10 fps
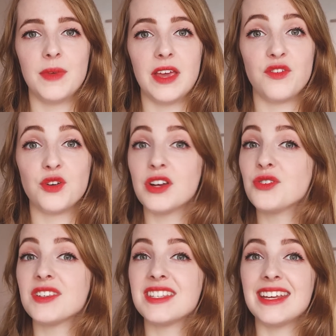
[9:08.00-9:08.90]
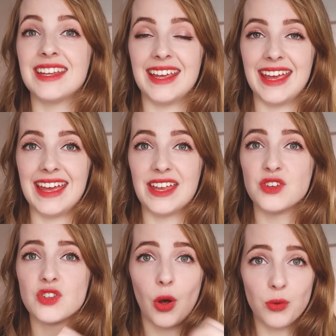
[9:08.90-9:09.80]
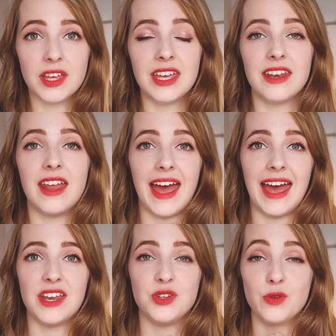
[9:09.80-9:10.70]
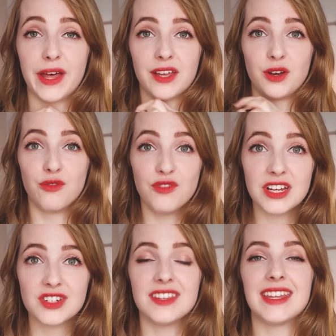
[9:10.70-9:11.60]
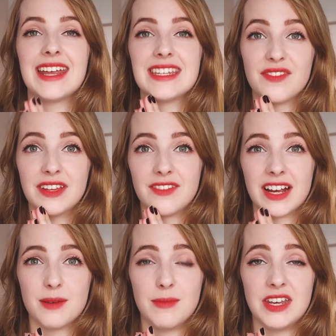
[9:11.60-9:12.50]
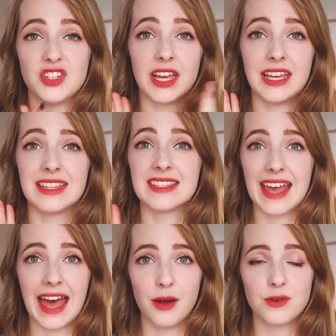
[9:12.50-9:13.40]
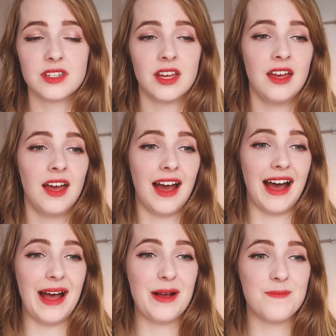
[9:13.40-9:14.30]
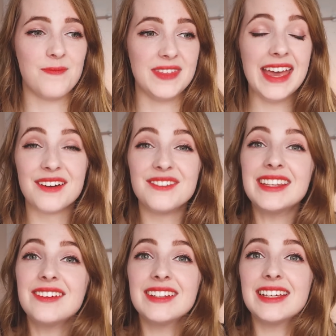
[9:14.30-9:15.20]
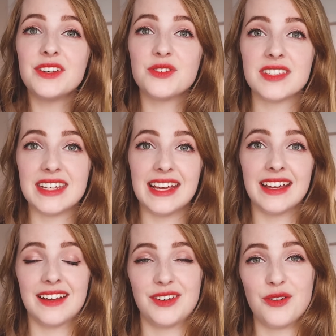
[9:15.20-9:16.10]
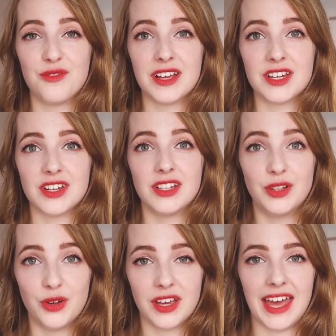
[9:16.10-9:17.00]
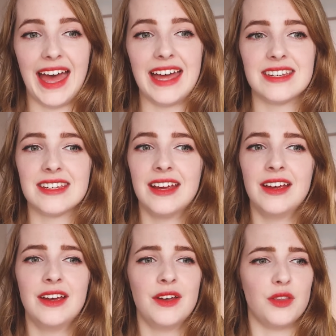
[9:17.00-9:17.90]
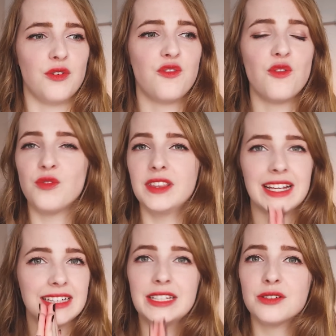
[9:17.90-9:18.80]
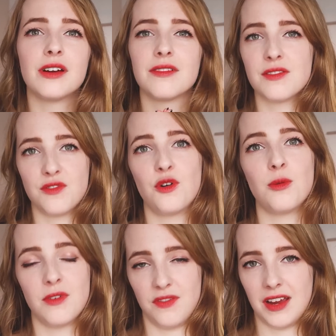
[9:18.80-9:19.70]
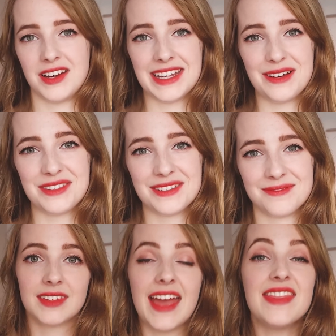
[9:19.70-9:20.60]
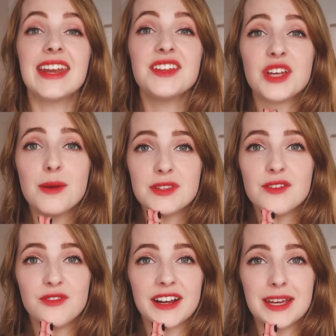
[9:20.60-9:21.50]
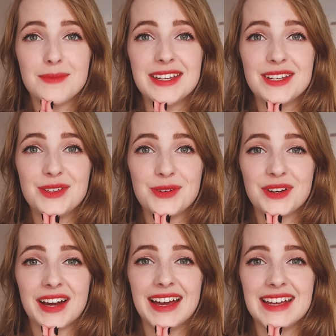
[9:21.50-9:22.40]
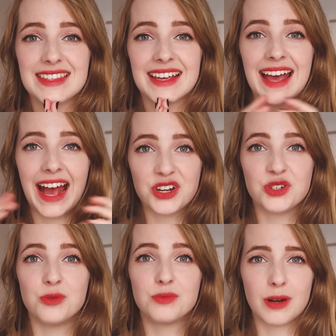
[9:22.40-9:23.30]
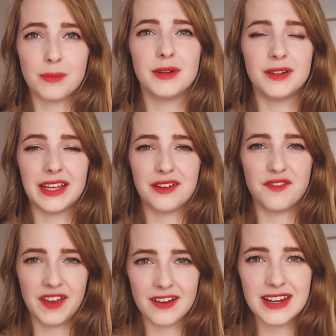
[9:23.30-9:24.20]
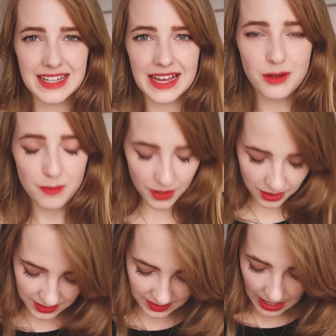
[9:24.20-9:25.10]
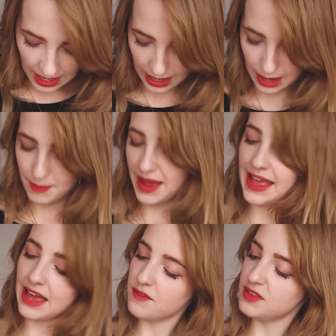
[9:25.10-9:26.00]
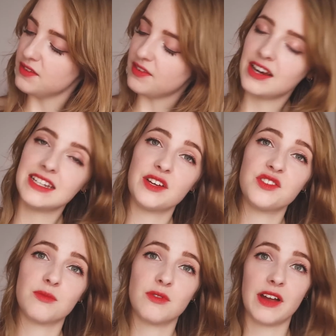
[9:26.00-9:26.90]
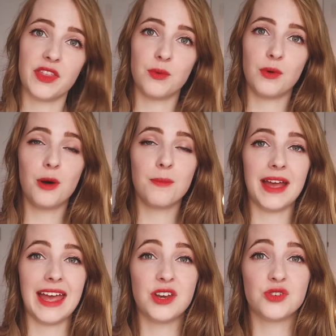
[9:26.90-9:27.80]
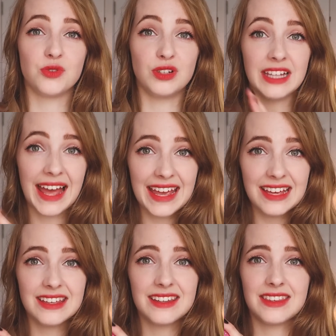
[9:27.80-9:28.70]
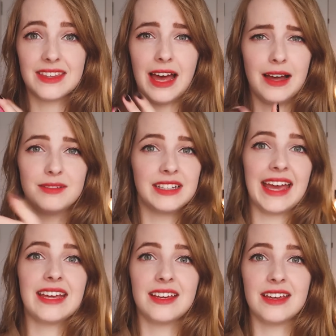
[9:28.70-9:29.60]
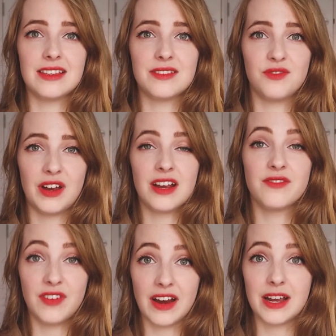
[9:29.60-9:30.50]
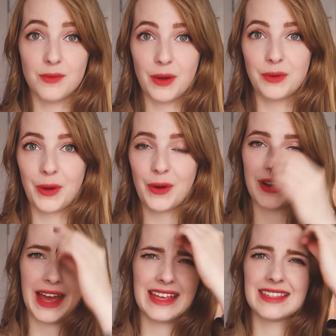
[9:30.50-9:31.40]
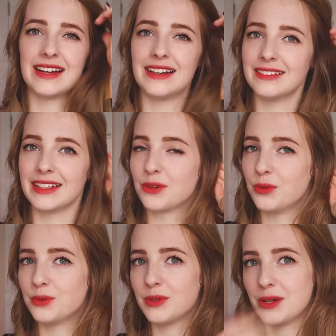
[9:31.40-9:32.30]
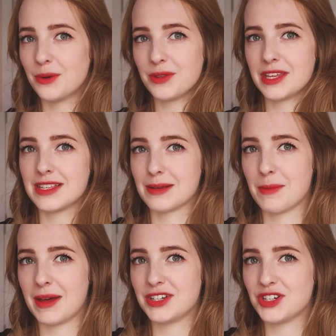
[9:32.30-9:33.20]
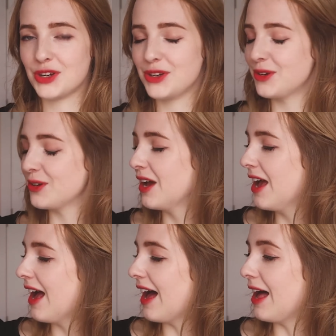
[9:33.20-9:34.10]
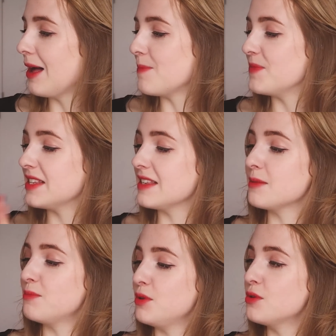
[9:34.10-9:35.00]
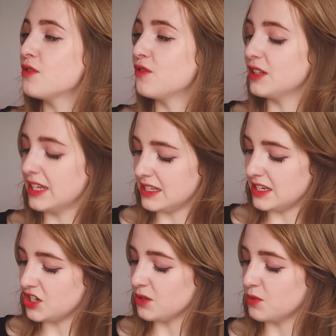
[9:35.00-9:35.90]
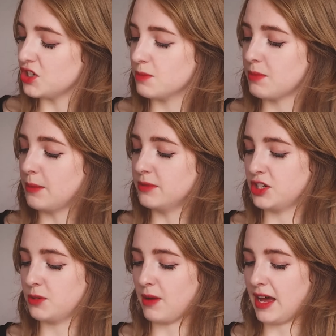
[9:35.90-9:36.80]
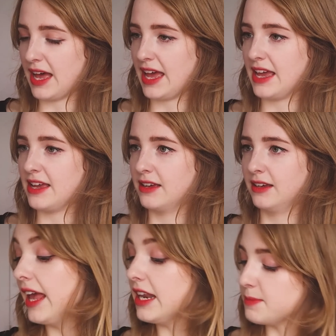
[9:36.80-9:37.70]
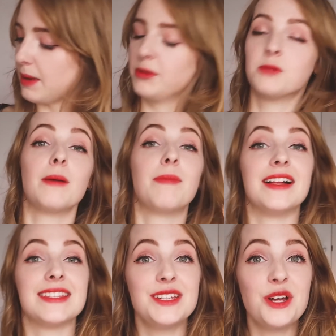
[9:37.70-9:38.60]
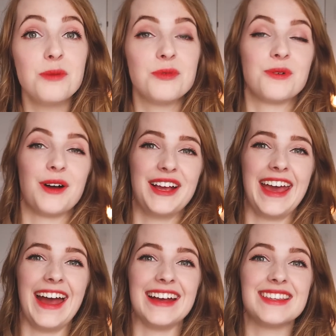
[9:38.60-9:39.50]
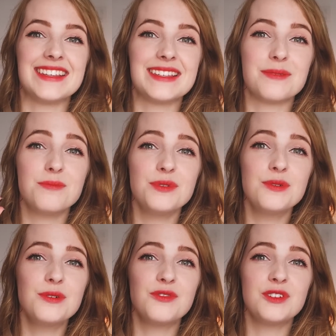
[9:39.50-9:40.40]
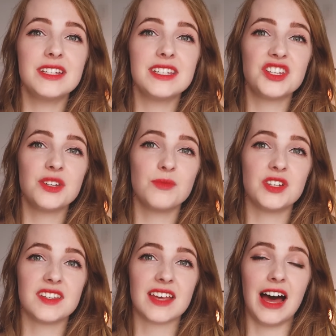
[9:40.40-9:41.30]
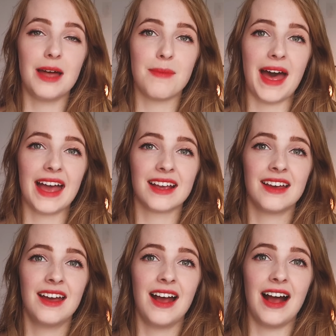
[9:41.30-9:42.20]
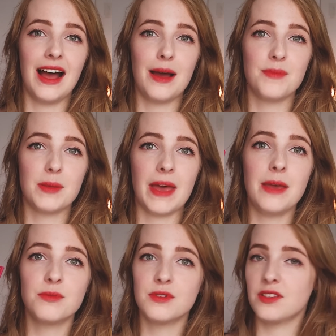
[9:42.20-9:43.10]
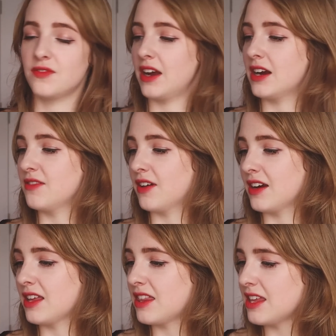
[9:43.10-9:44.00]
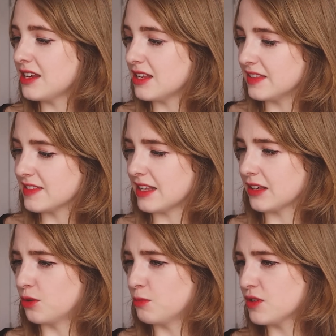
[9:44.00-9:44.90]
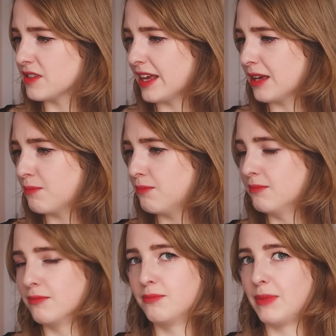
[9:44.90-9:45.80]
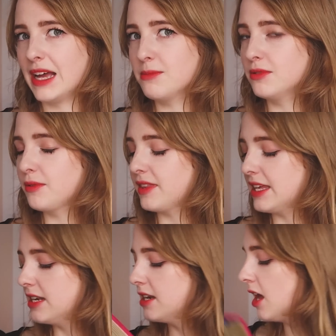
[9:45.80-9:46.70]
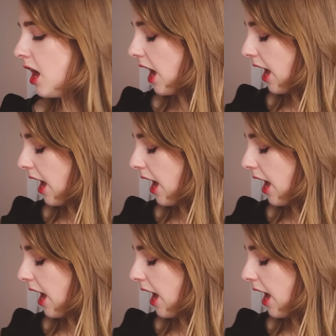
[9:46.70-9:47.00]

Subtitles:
If you're interested in Tolkien and you like nonfiction, then I definitely recommend checking this out. Yeah, really, really interesting nonfiction look at the like literary form of fairy tales. And then in terms of recommending you guys like actual proper like fairy tale books, I have the Fairy Tales from Around the World by Andrew Lang. Lang is very, very well known, as are like all the authors I'm about to show you. This is a beautiful edition which is published by Barnes & Noble. Okay, this is a beautiful edition which is hardback. The paper is very, very thin. It's like almost like Bible thin.